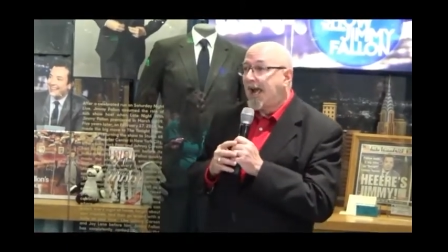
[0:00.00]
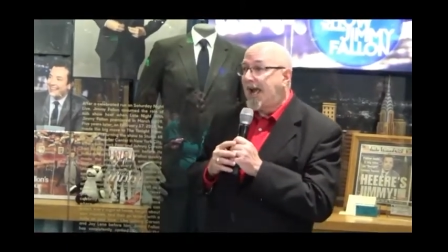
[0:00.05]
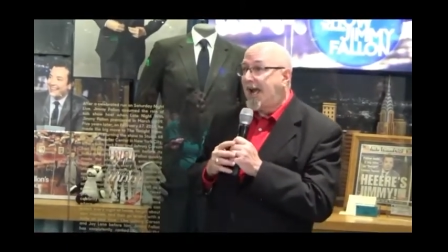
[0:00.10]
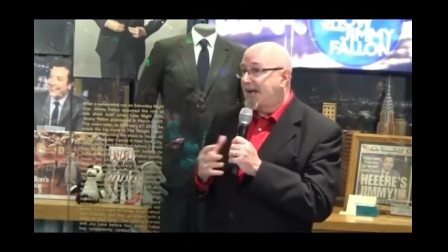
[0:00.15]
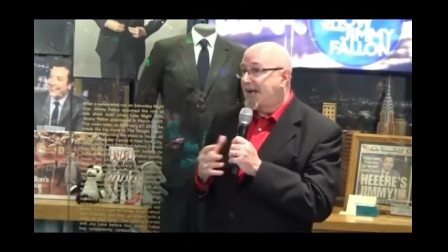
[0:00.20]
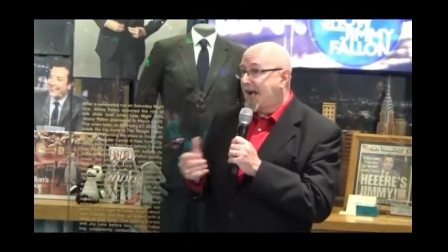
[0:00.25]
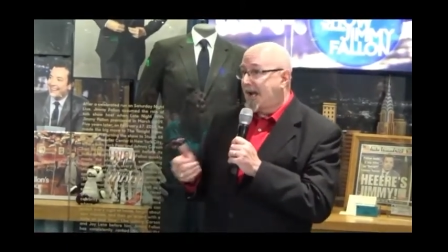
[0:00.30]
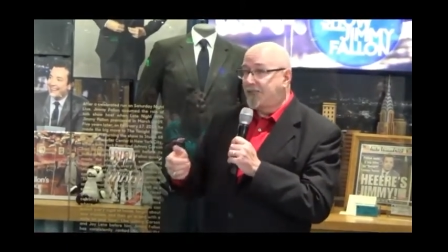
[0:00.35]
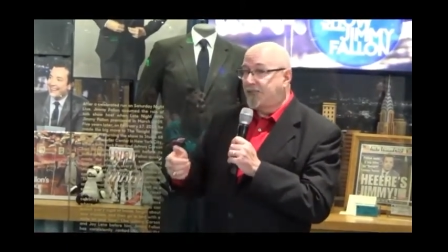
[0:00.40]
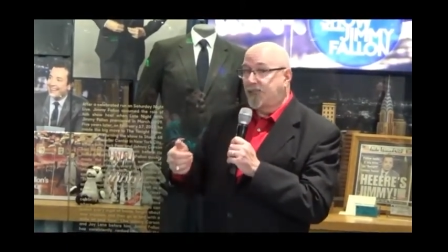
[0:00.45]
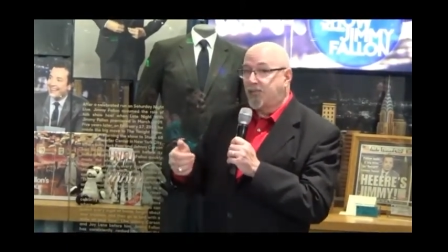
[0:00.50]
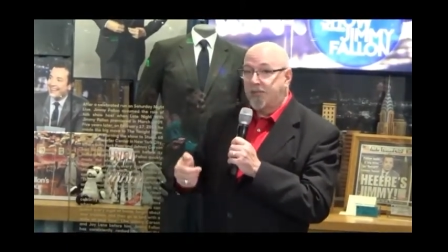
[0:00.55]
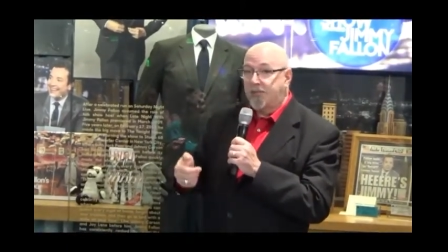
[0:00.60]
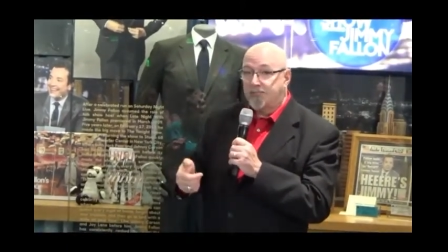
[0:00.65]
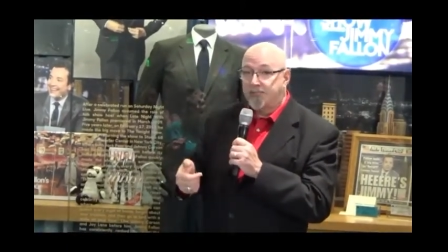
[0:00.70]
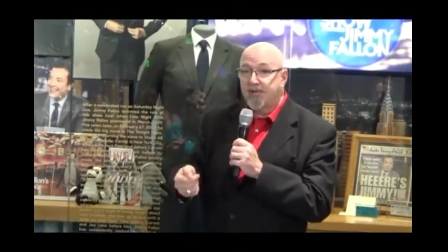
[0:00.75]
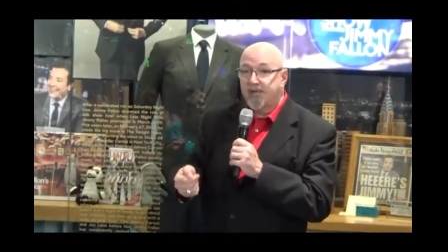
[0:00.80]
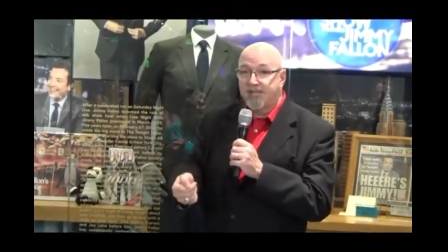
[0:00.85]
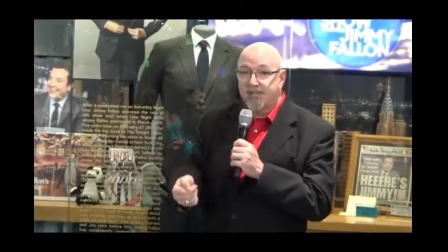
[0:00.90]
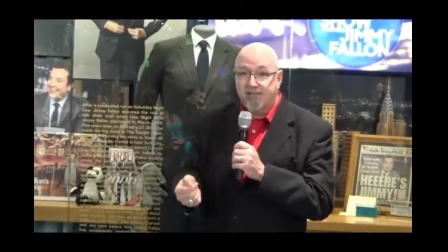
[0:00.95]
and have
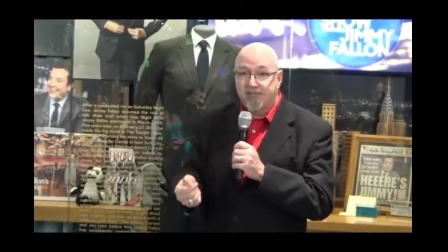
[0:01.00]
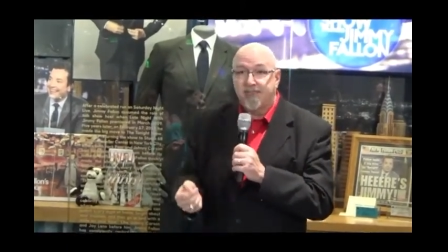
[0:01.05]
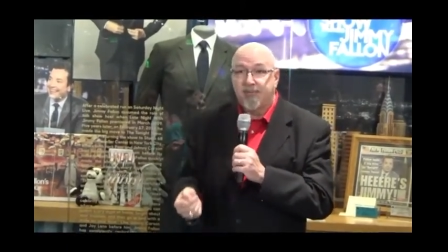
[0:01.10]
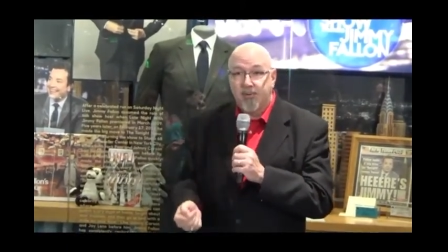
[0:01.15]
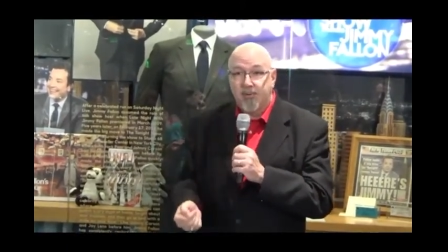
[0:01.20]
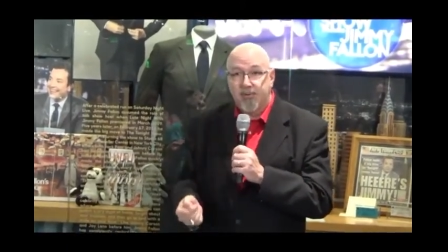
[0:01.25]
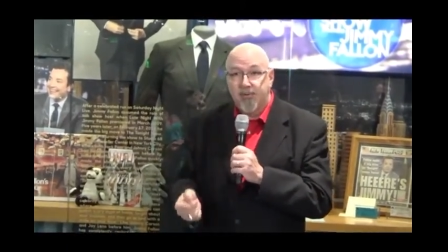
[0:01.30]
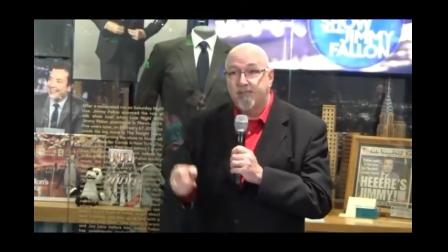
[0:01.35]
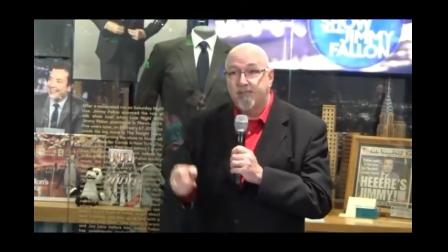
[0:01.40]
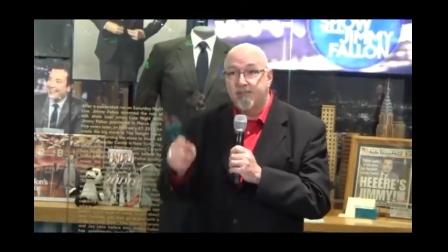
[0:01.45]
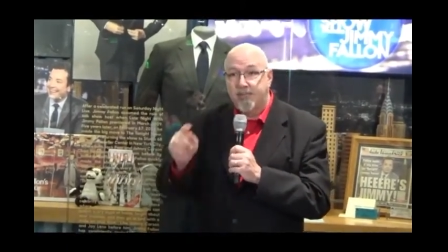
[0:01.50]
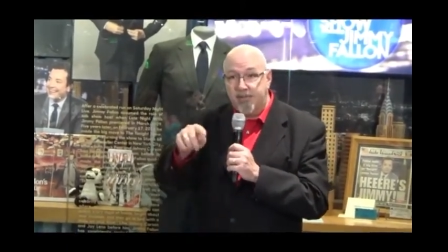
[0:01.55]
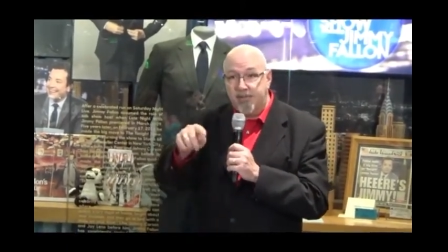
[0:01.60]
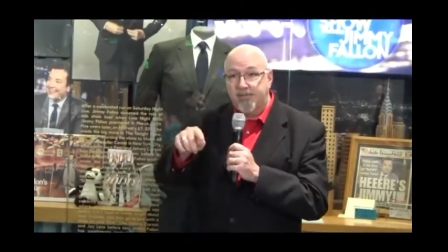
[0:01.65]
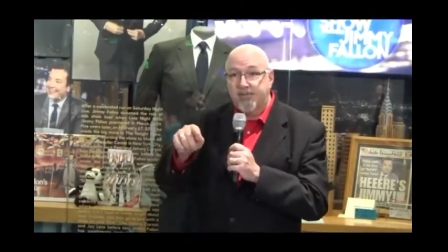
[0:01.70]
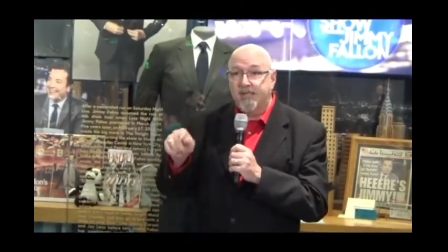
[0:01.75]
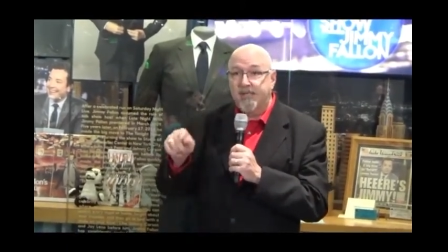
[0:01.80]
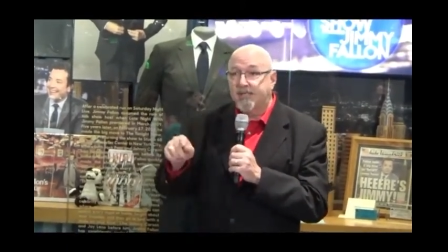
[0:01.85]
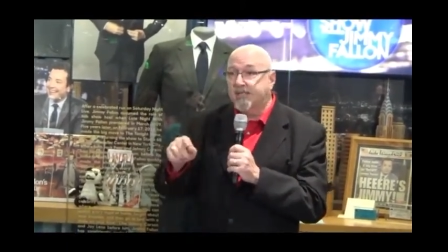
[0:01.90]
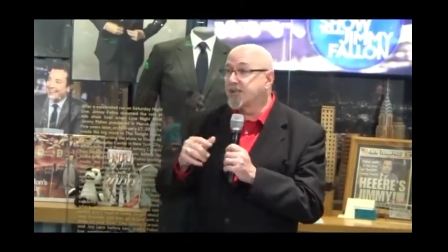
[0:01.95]
one printed for them
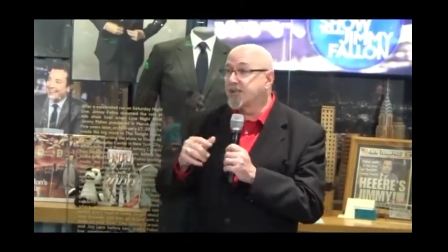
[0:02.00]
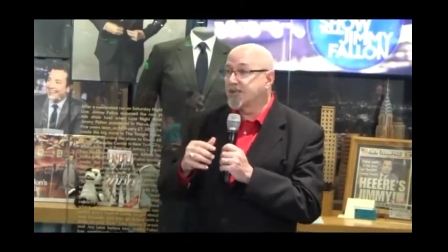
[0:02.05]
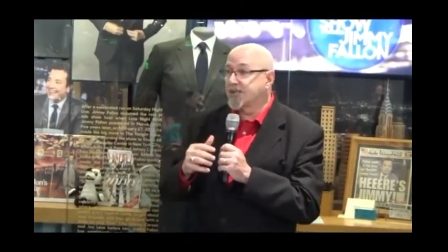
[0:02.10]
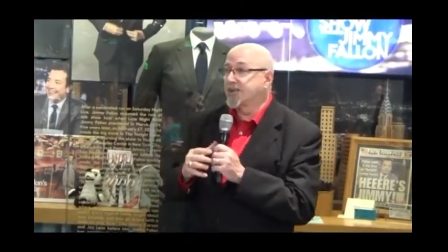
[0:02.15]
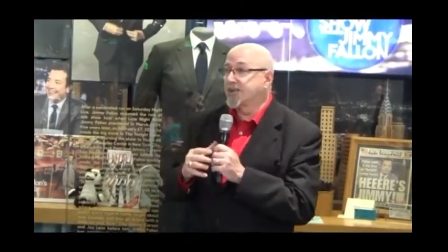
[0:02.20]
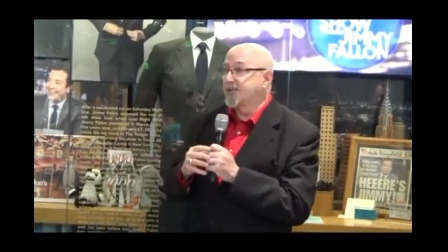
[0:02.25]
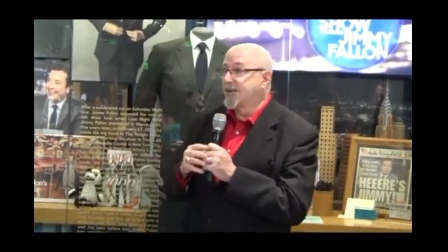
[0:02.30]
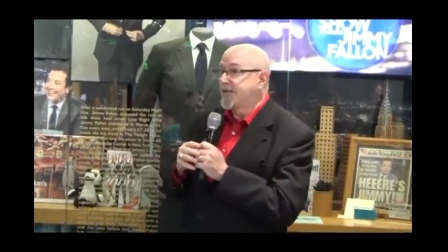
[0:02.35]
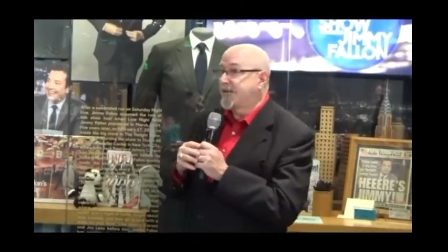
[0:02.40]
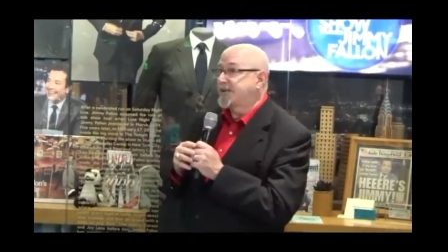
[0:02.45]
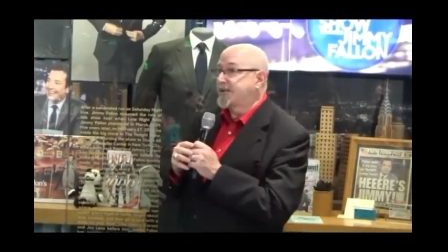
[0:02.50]
using a touch screen.